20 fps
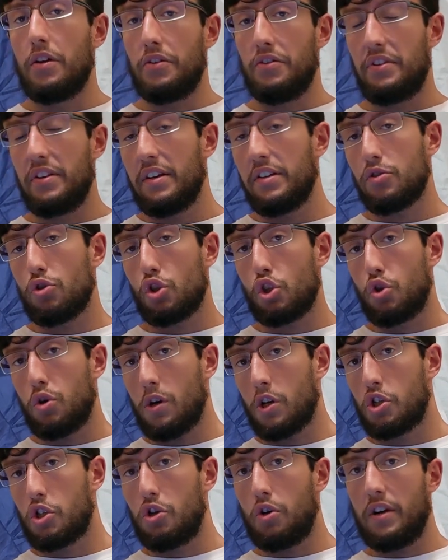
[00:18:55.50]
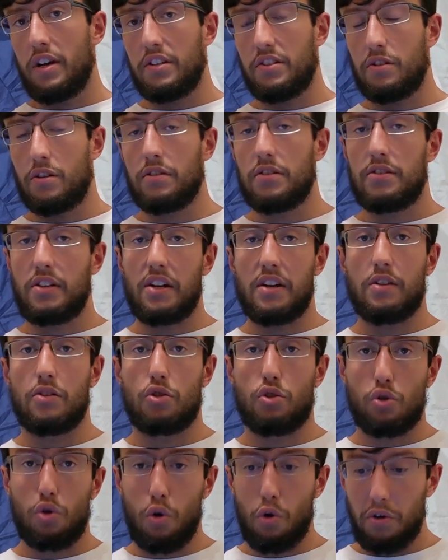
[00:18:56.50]
This structure is not set in
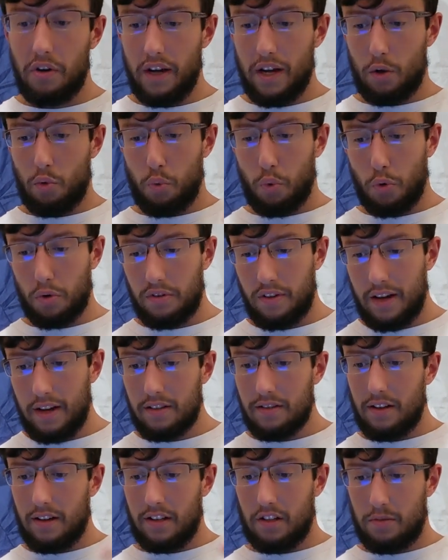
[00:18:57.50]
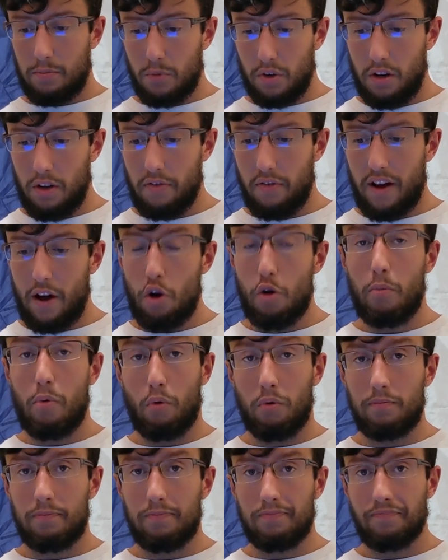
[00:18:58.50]
stone, it rotates, it's
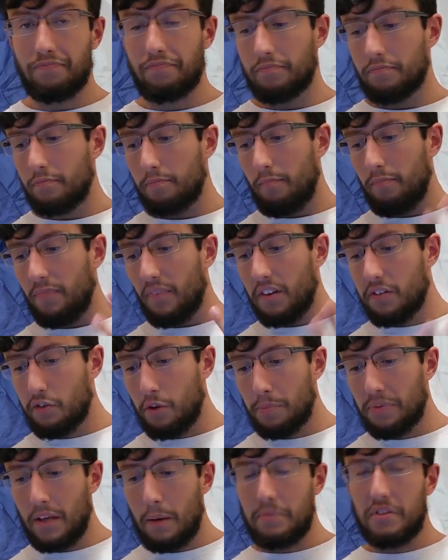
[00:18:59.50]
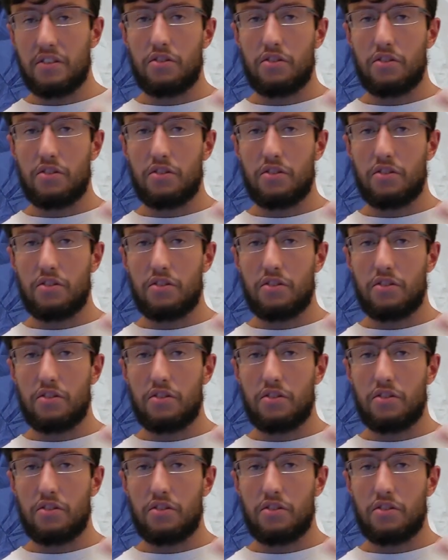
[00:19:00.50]
modifiable. Sometimes